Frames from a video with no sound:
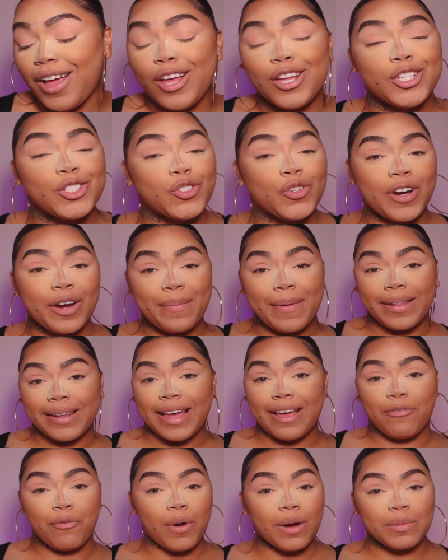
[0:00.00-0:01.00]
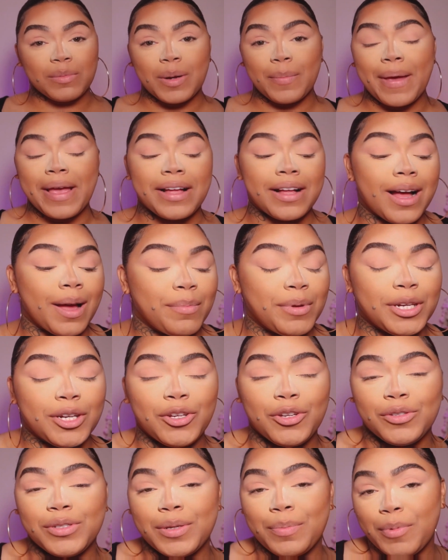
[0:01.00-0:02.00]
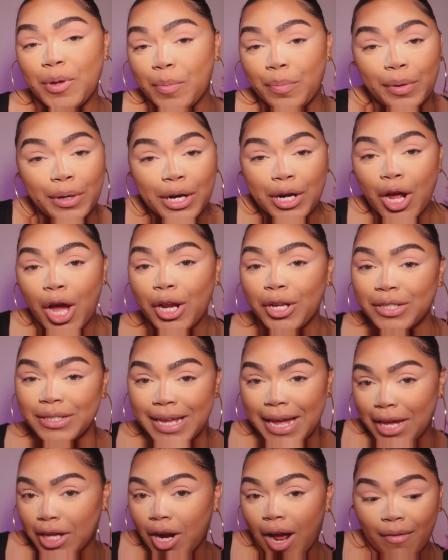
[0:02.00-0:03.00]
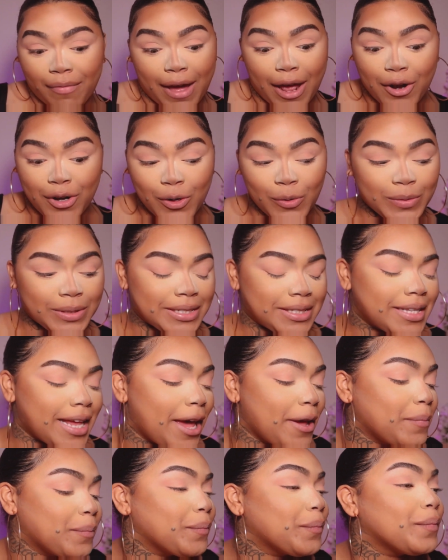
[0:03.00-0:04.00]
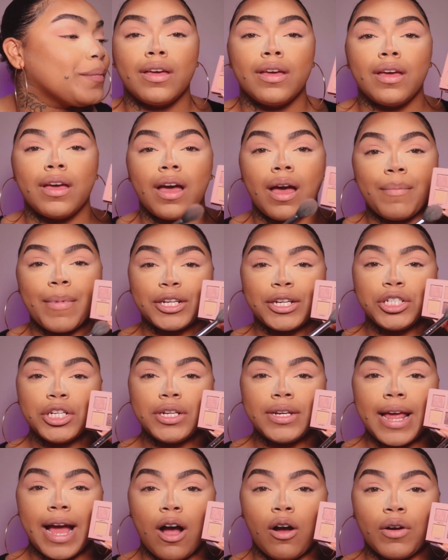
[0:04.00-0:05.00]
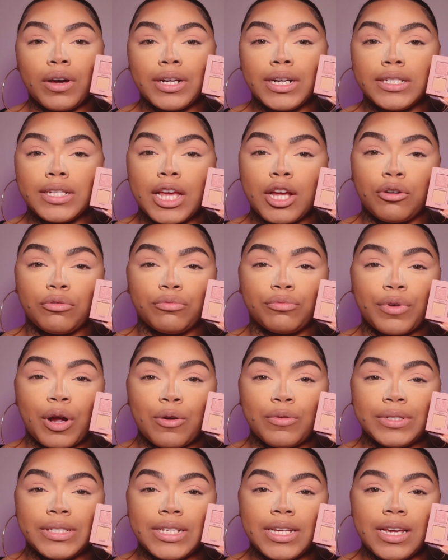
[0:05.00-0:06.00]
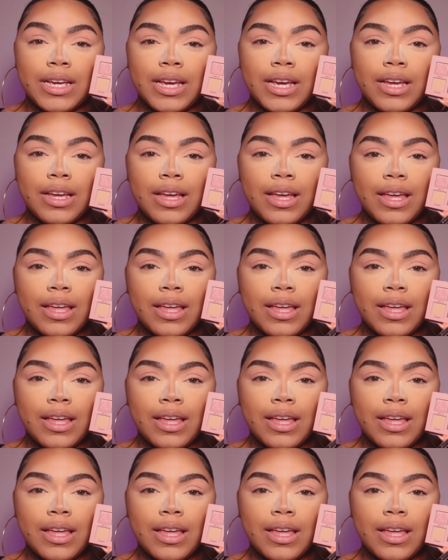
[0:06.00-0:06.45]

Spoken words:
Story of my life, welcome to makeup. You know, you put it on, you take it off. I don't know what to say. I'm actually now gonna take Rosy.